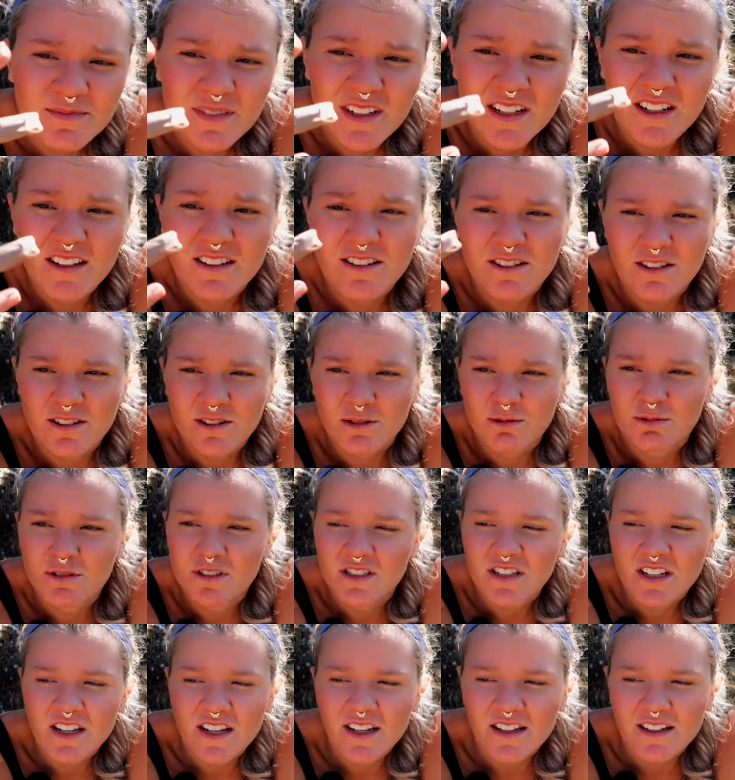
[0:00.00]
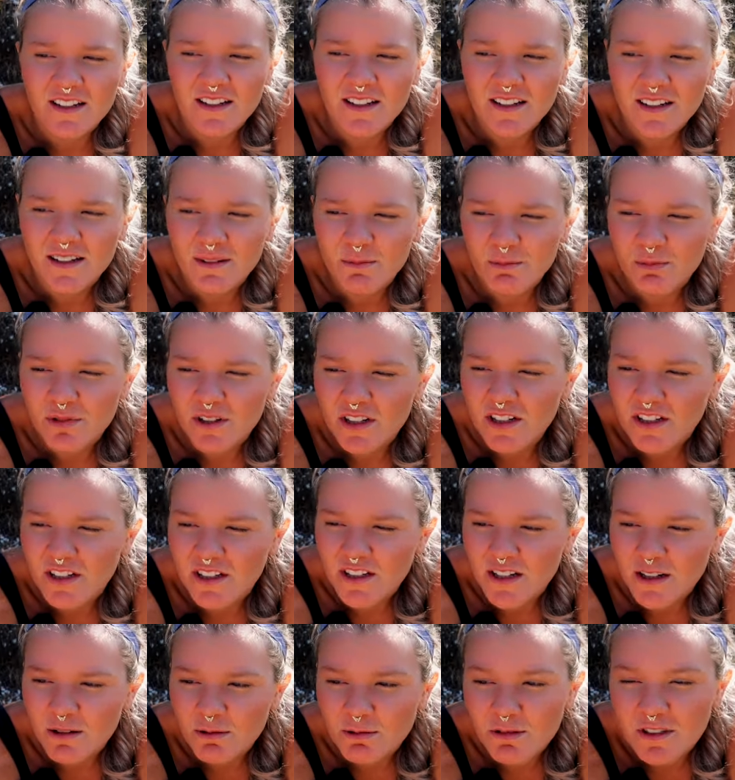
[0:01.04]
I thought it was landing,
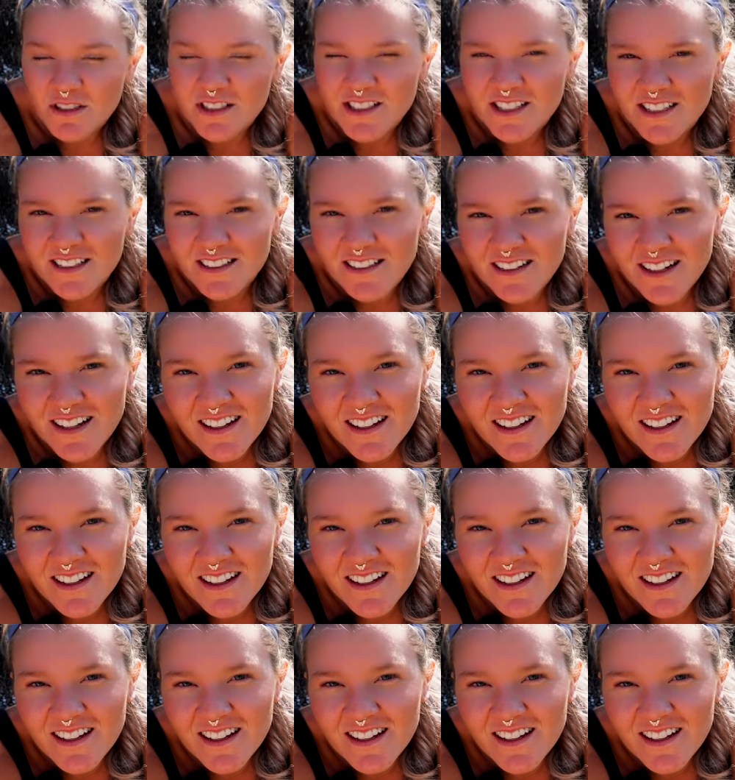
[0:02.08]
but it wasn't.